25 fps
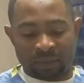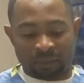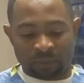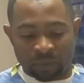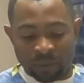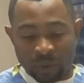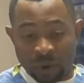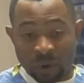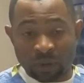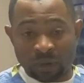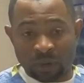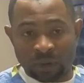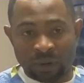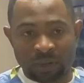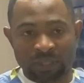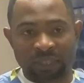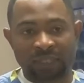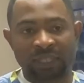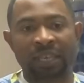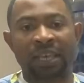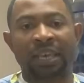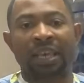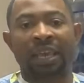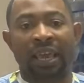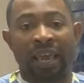
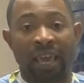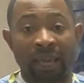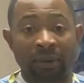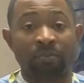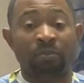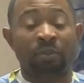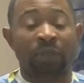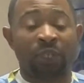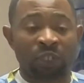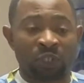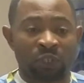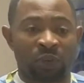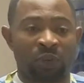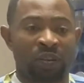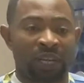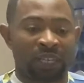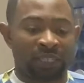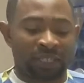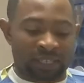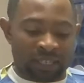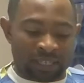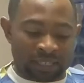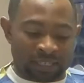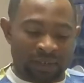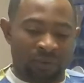products and be sure
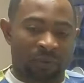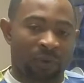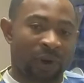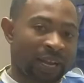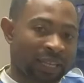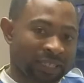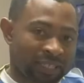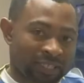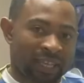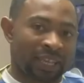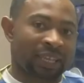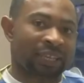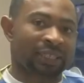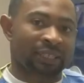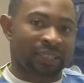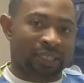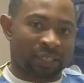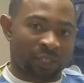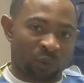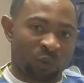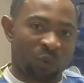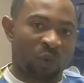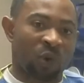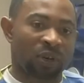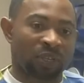that the right things
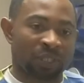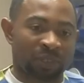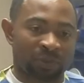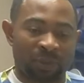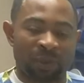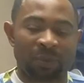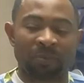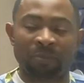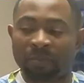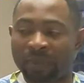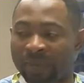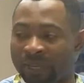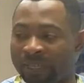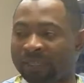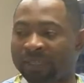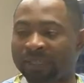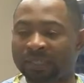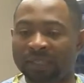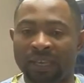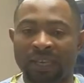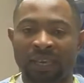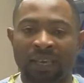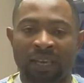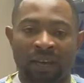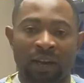is what is being
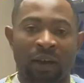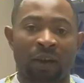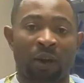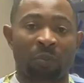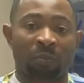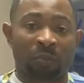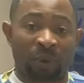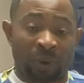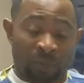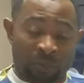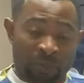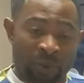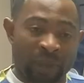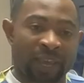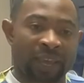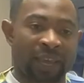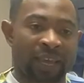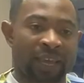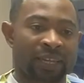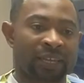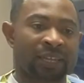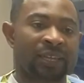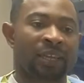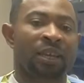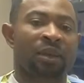mixed or
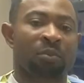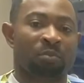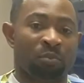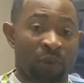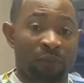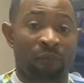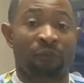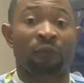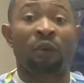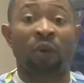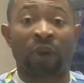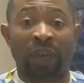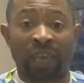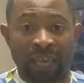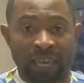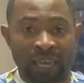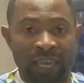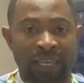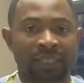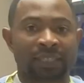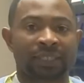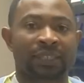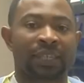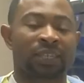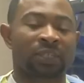prepared before it
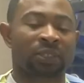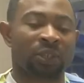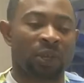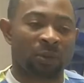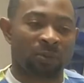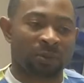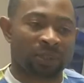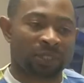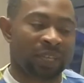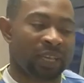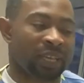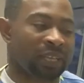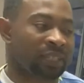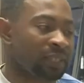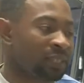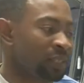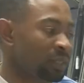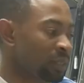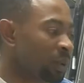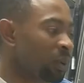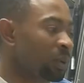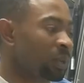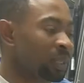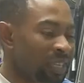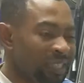gets sent upstairs.
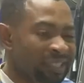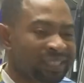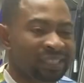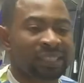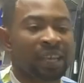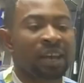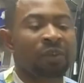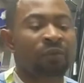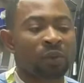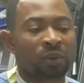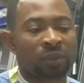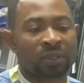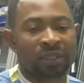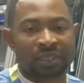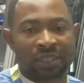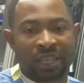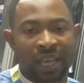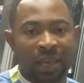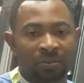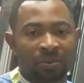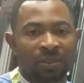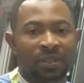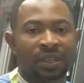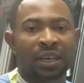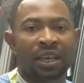So there's several
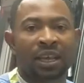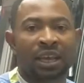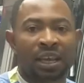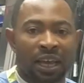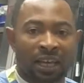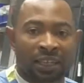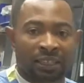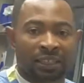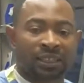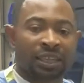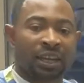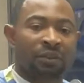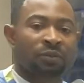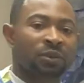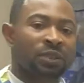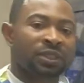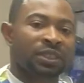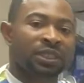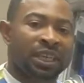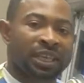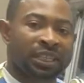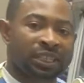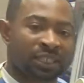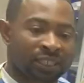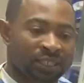steps and several
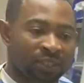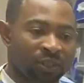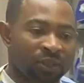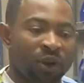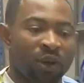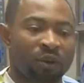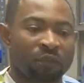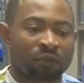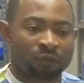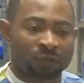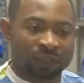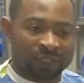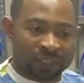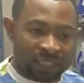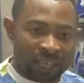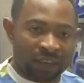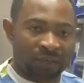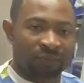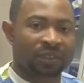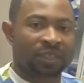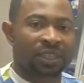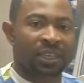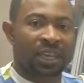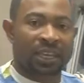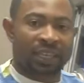stages of
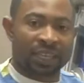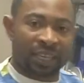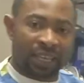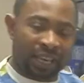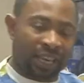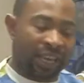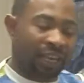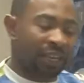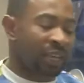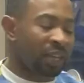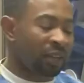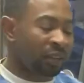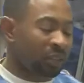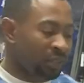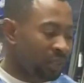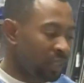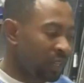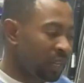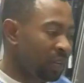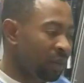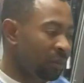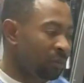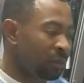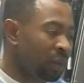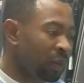safety and care
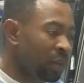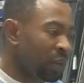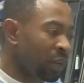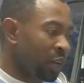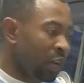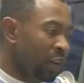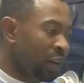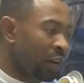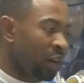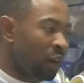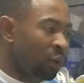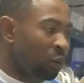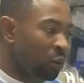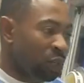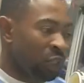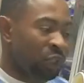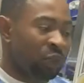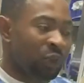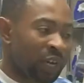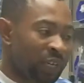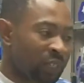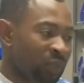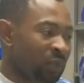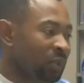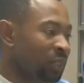that we
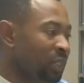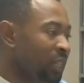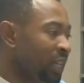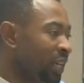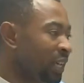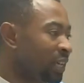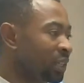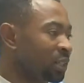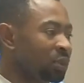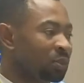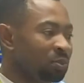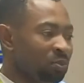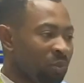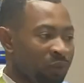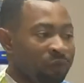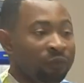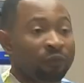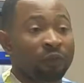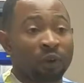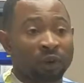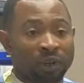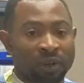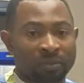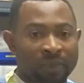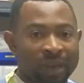try to take
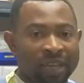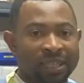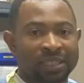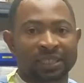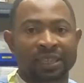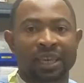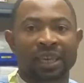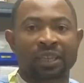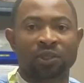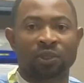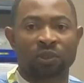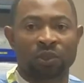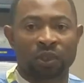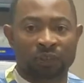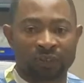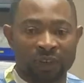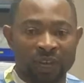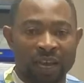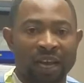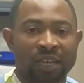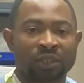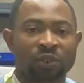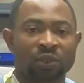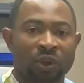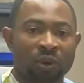before the meds get to the
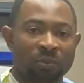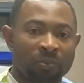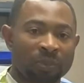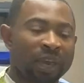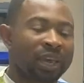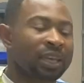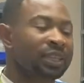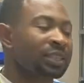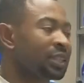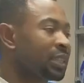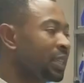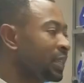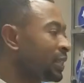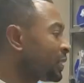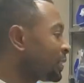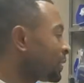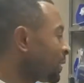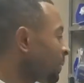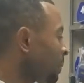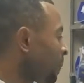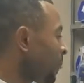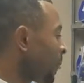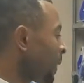actual patients.